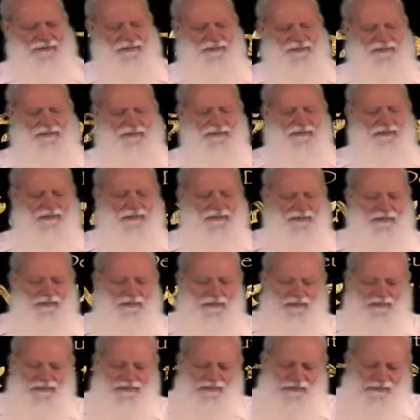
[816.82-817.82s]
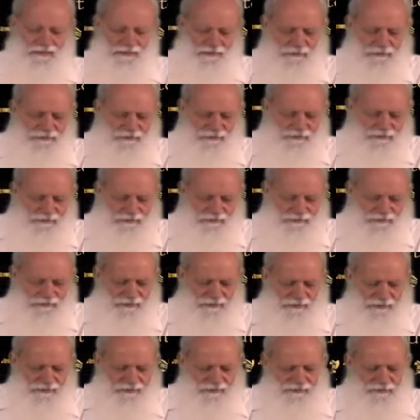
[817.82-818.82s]

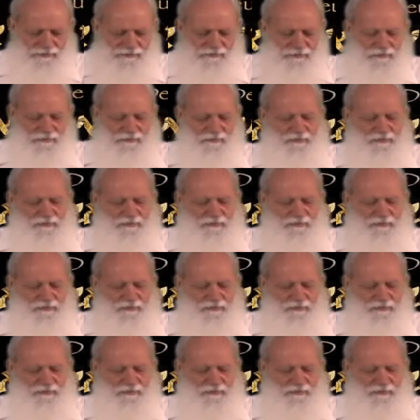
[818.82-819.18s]
Nobody speaks.